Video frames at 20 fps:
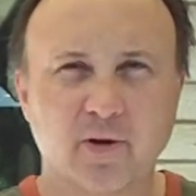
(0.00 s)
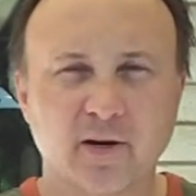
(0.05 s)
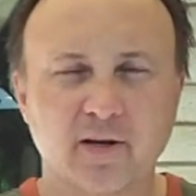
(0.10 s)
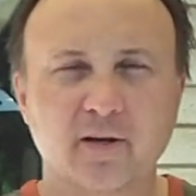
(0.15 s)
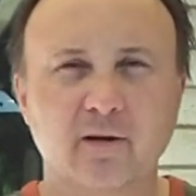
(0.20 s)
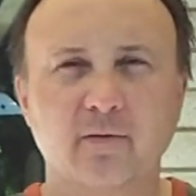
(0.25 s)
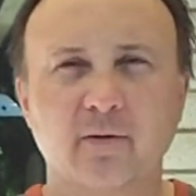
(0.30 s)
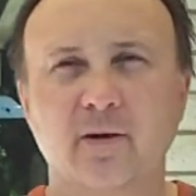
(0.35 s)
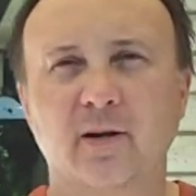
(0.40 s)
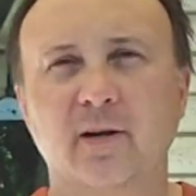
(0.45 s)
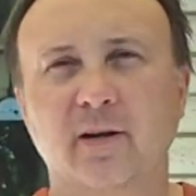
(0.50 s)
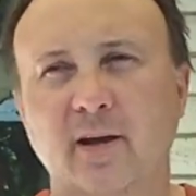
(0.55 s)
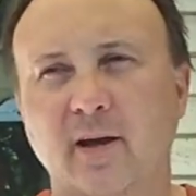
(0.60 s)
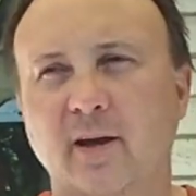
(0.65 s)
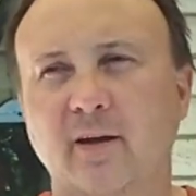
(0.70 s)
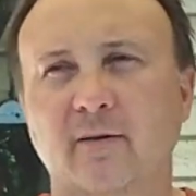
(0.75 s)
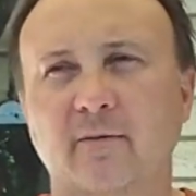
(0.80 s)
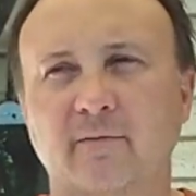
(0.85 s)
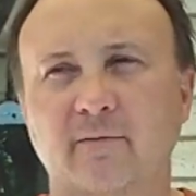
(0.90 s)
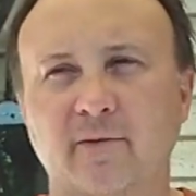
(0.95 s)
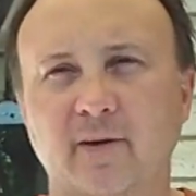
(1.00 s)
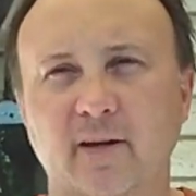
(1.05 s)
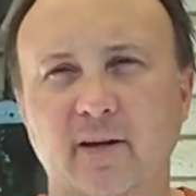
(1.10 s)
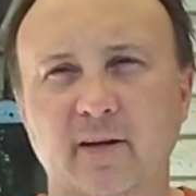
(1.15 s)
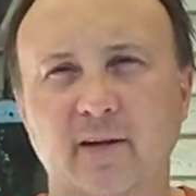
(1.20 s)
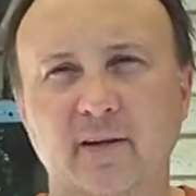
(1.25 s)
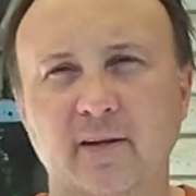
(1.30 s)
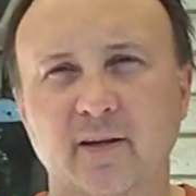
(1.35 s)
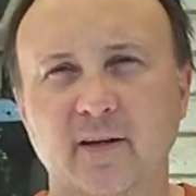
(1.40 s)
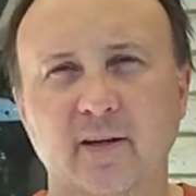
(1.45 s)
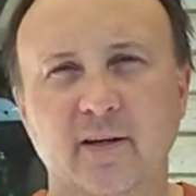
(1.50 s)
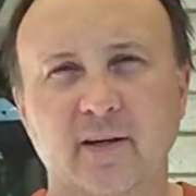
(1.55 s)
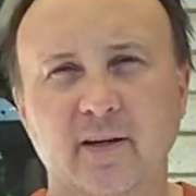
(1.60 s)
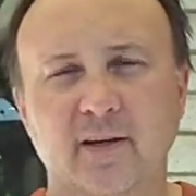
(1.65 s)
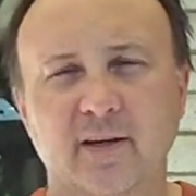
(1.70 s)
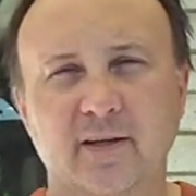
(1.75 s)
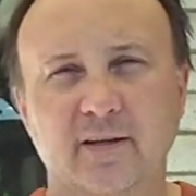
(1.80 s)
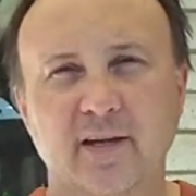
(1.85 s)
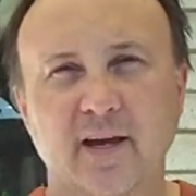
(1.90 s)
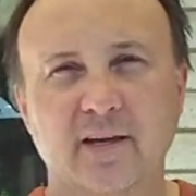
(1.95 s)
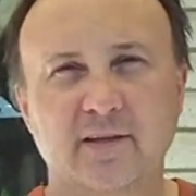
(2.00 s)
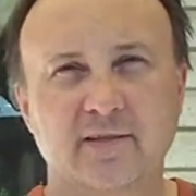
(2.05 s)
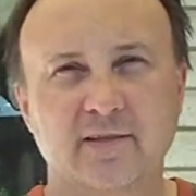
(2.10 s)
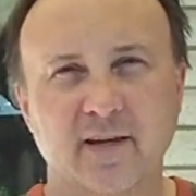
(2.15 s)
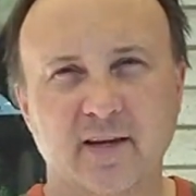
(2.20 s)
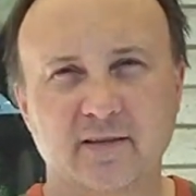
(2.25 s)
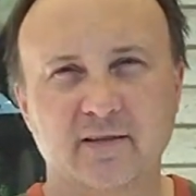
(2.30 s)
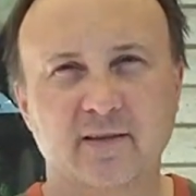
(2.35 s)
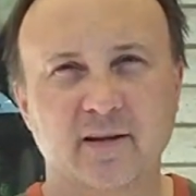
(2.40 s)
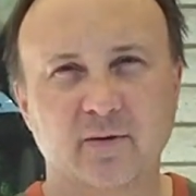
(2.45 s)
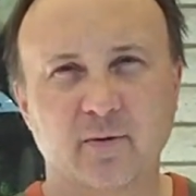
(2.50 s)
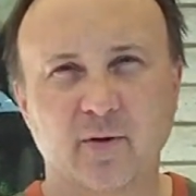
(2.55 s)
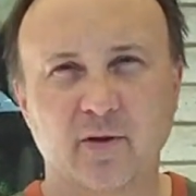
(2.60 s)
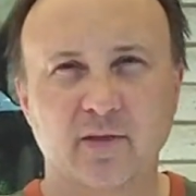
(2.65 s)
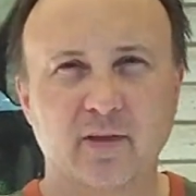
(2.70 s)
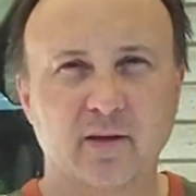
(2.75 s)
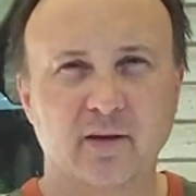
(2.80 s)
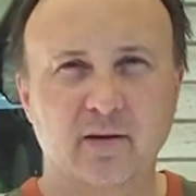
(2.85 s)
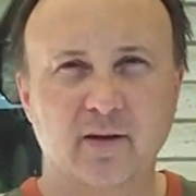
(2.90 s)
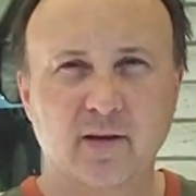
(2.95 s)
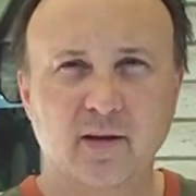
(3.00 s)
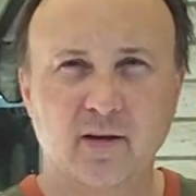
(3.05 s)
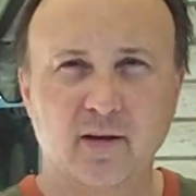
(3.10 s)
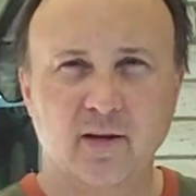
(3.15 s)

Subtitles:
We're going to go in and have a taste testing with it.